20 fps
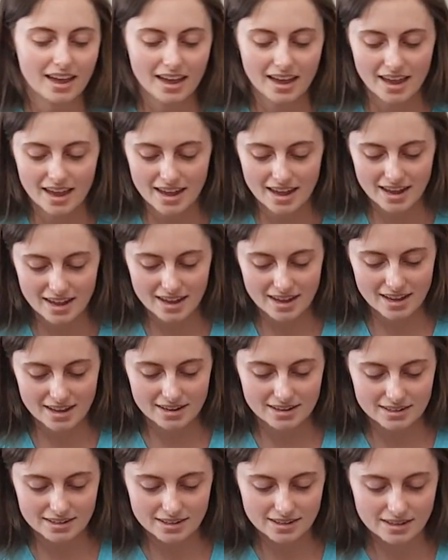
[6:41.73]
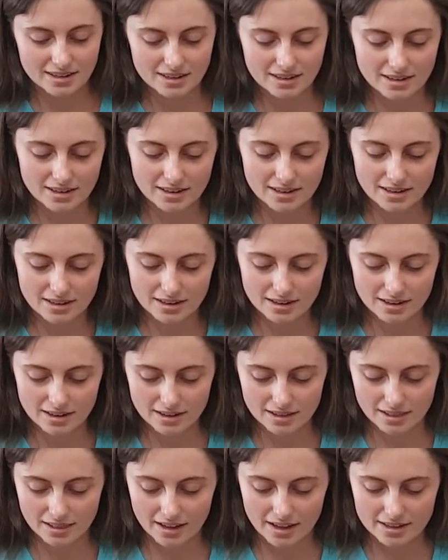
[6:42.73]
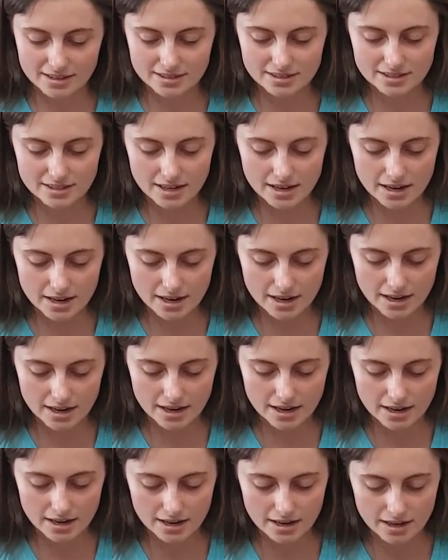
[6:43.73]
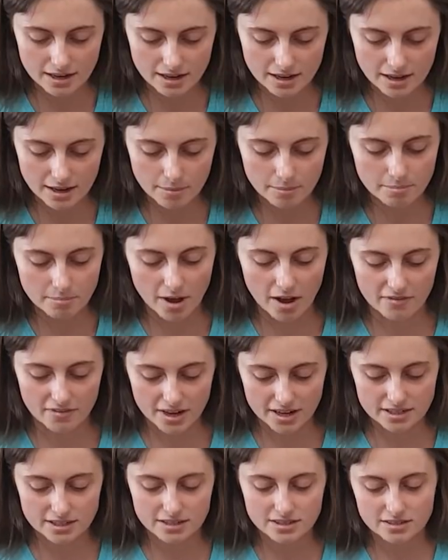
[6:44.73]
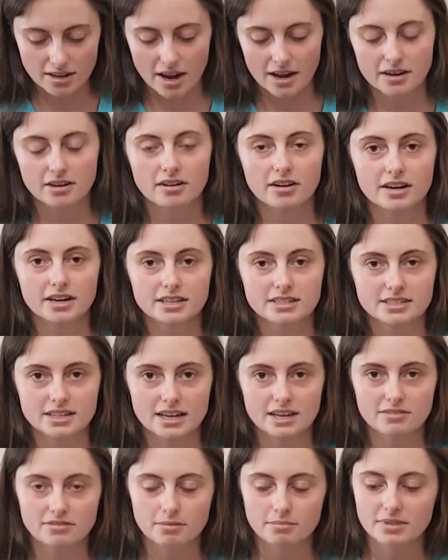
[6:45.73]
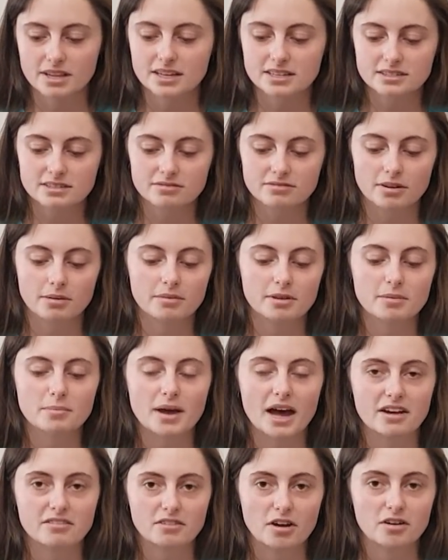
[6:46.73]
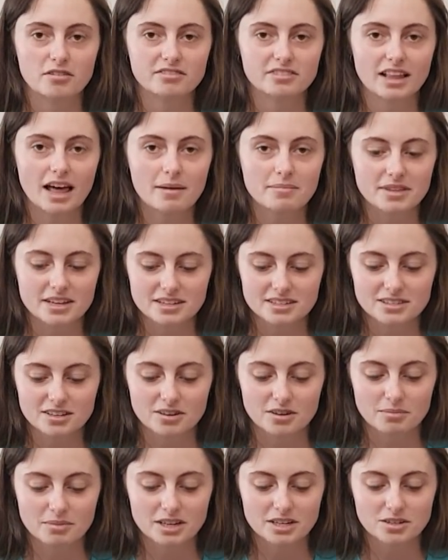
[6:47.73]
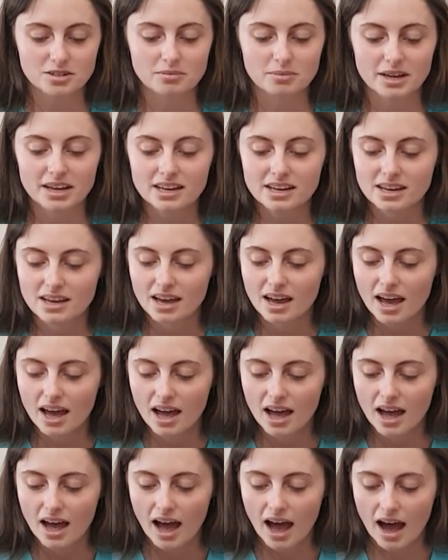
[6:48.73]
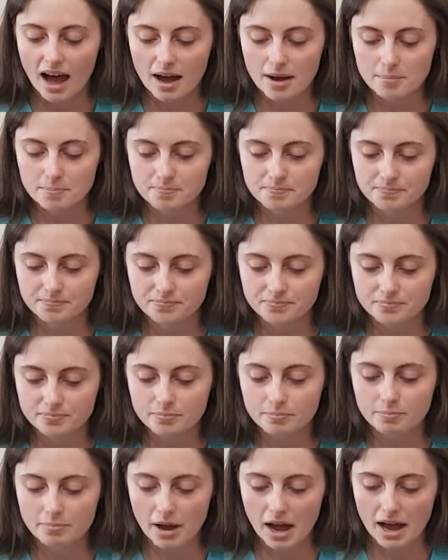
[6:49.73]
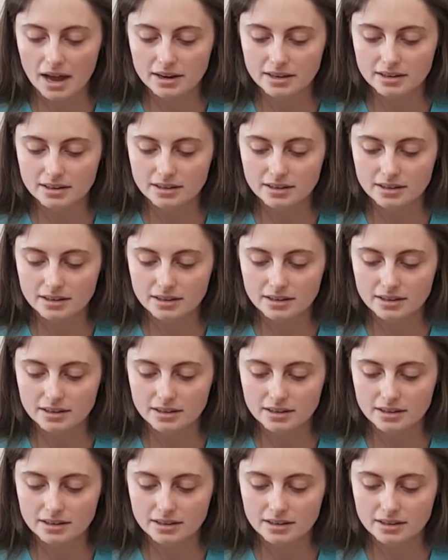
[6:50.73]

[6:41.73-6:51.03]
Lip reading: And let's see. Perfect. So I can already see from this, from the amount of overlap, that it's going to be too big. But